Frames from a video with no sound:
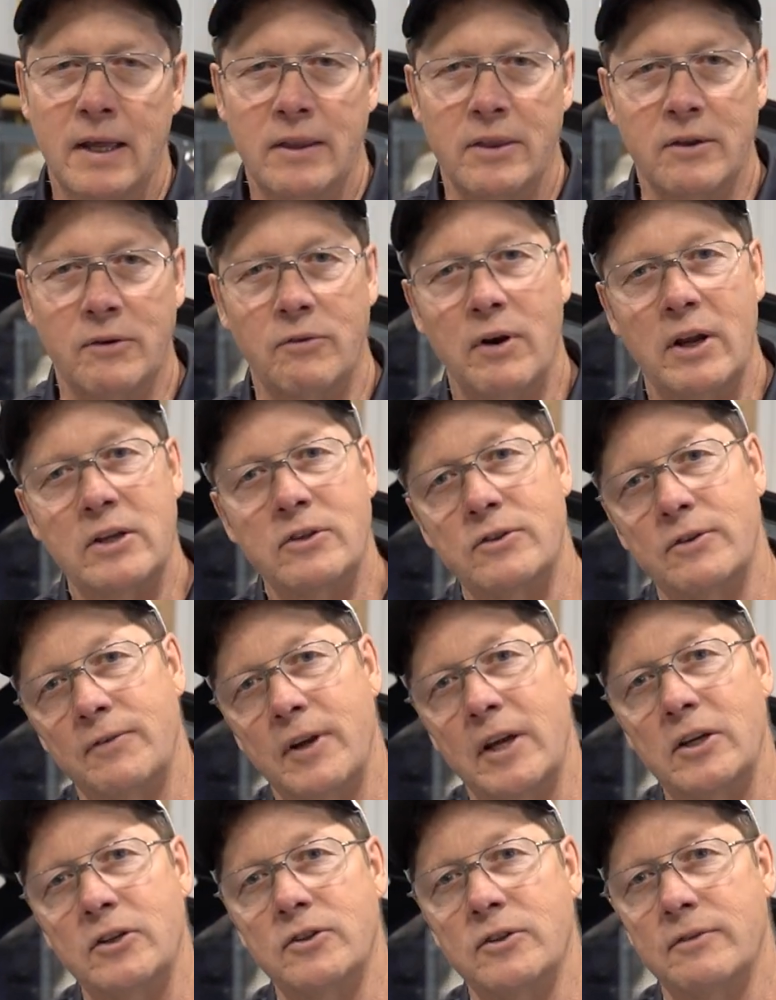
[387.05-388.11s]
The
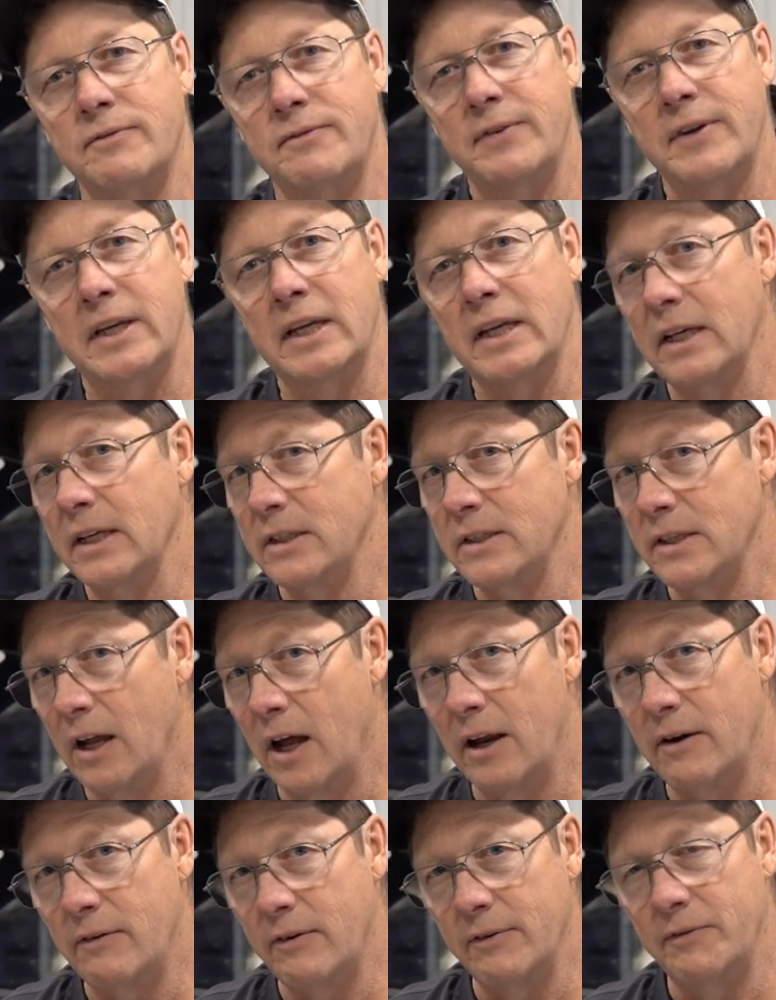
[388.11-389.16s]
reservation fee is
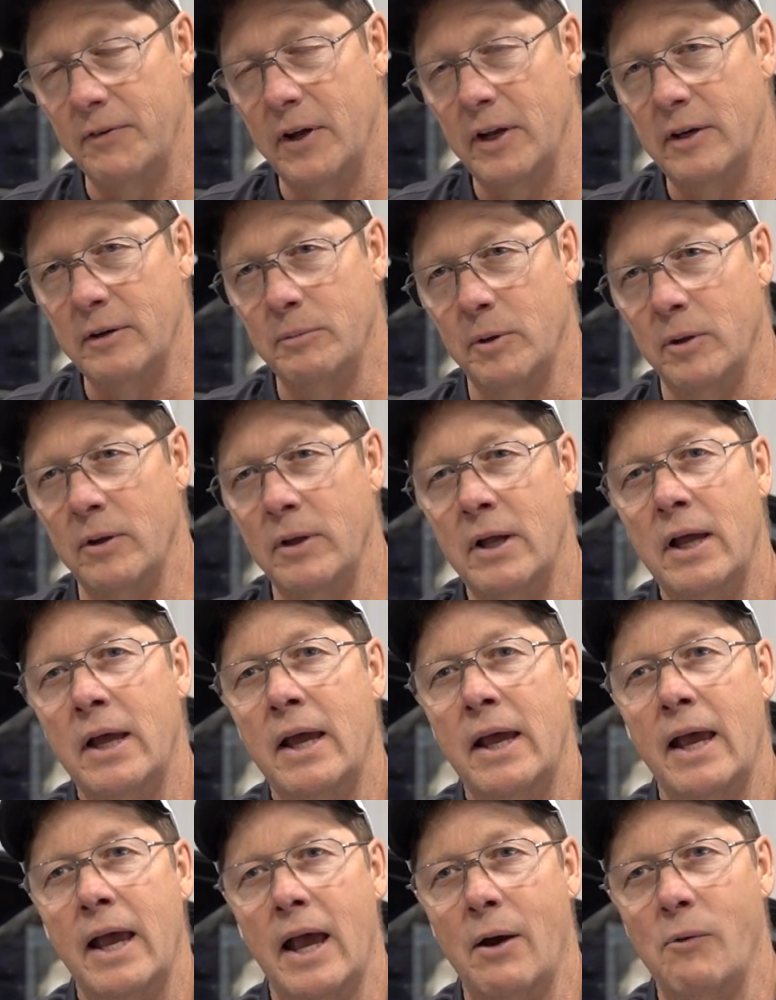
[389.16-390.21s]
non-refundable.
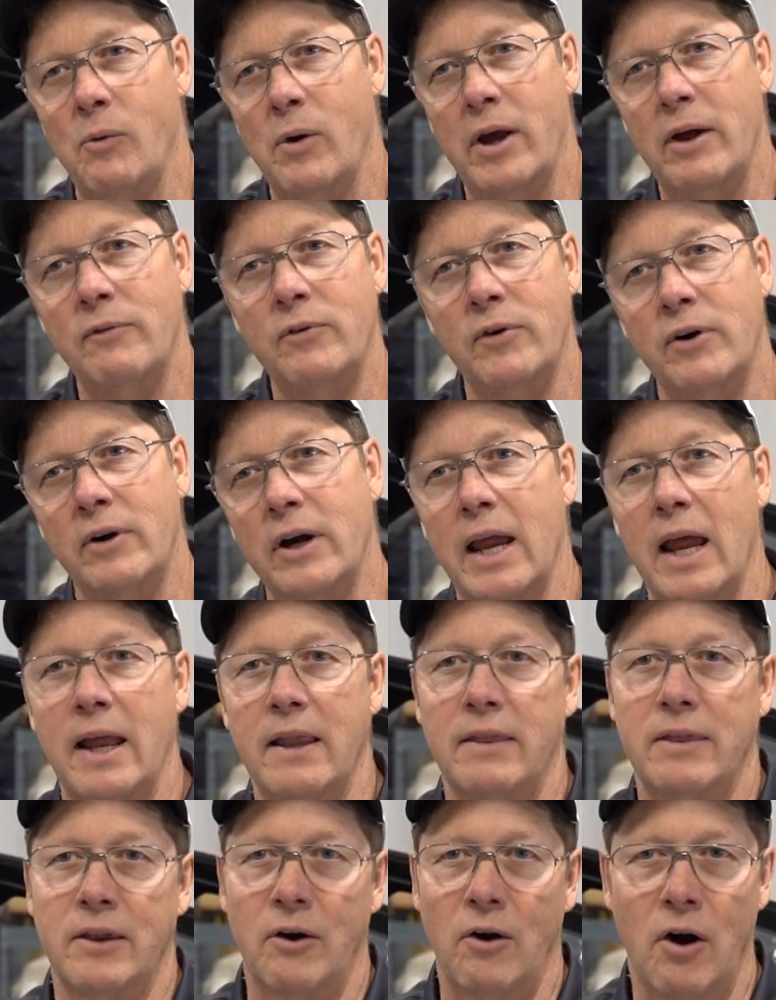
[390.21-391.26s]
However,
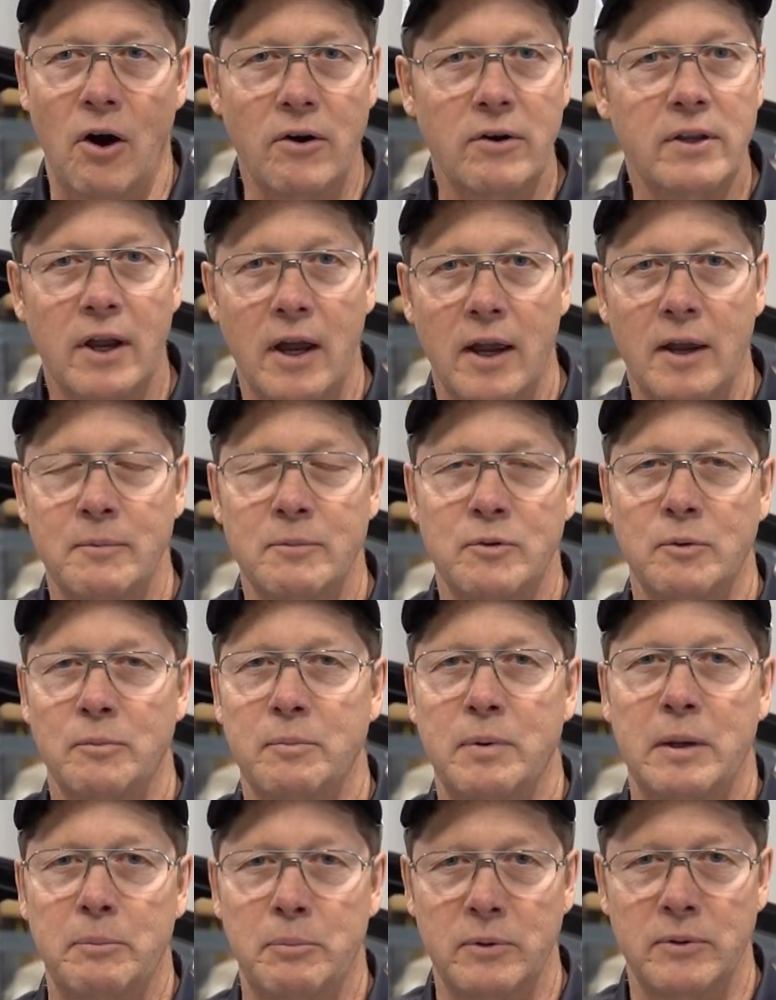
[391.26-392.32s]
there are times when
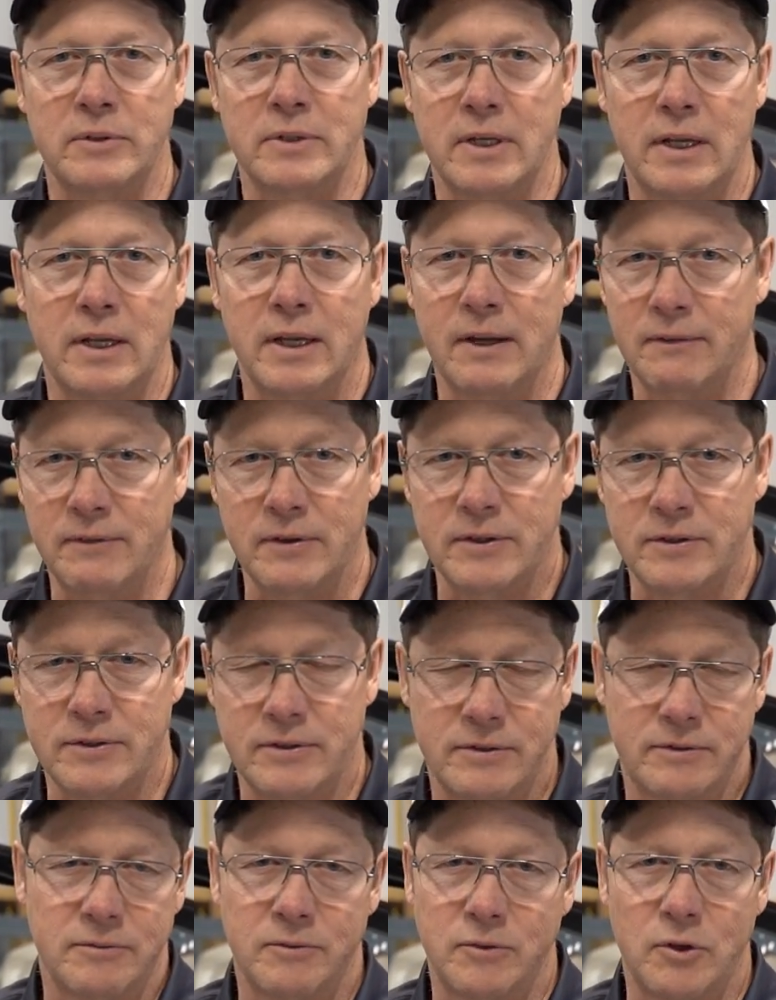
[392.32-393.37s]
people give
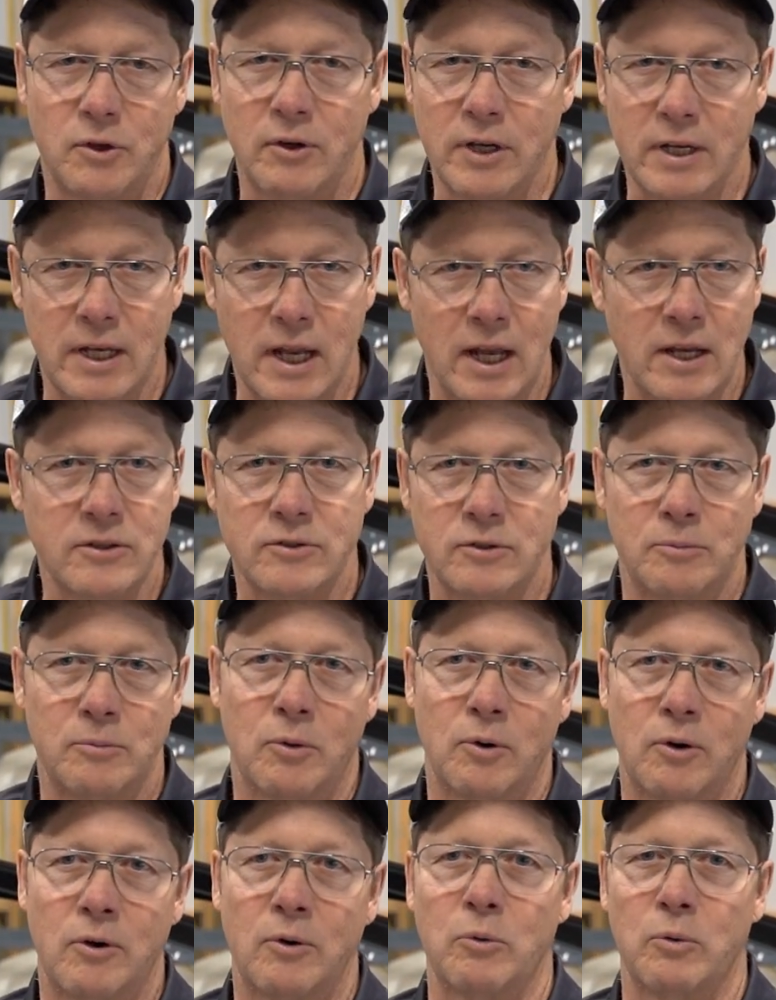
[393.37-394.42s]
us 30 days or
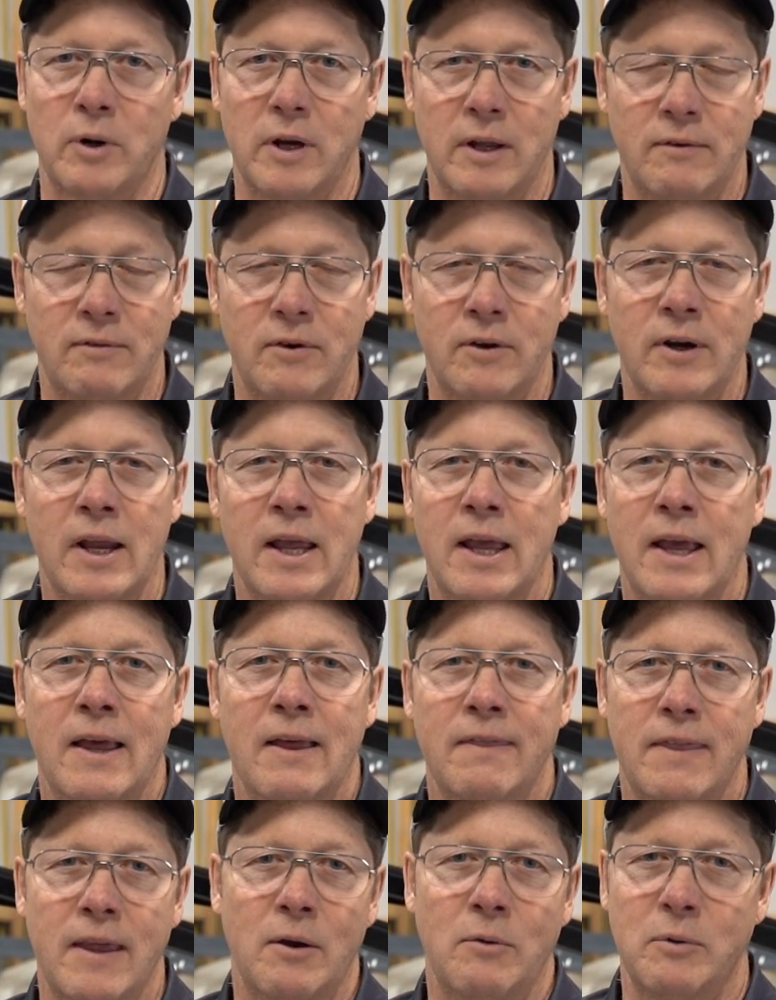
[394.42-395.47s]
more or whatever
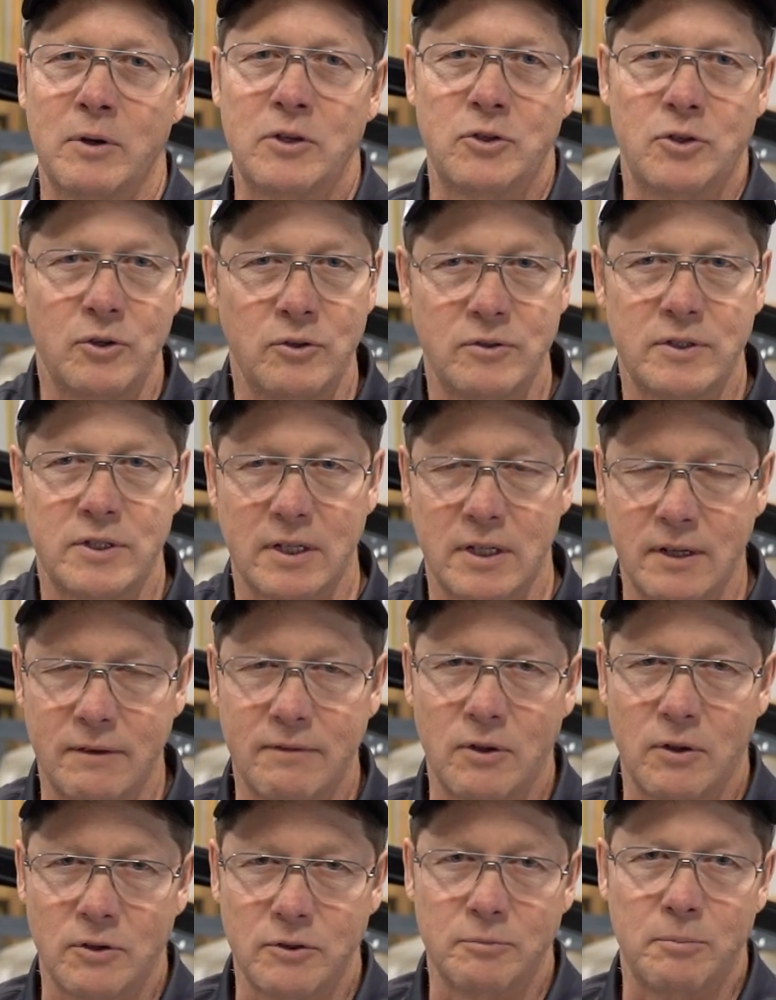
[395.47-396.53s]
that we choose to give
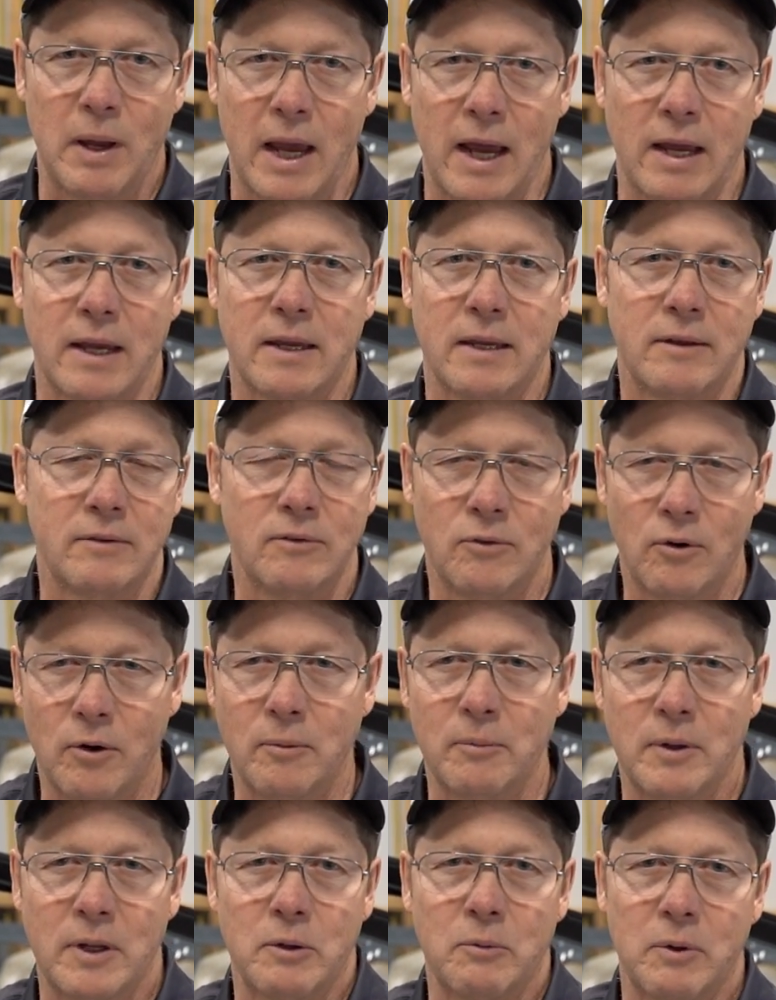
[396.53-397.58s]
those back.
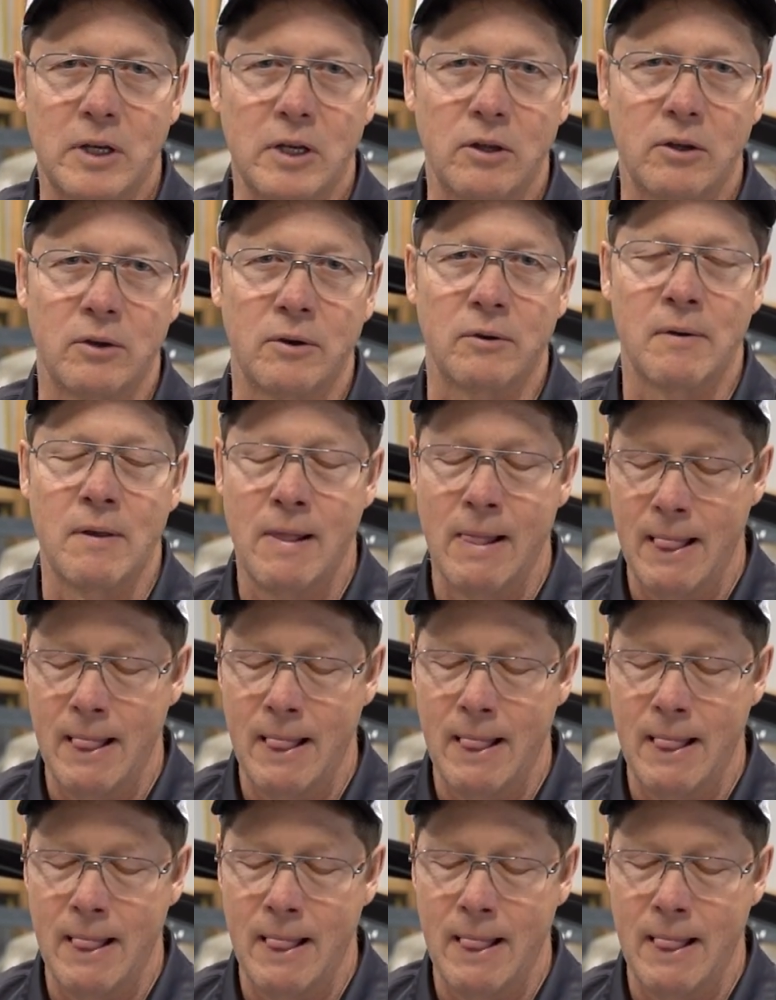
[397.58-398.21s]
Normally we do.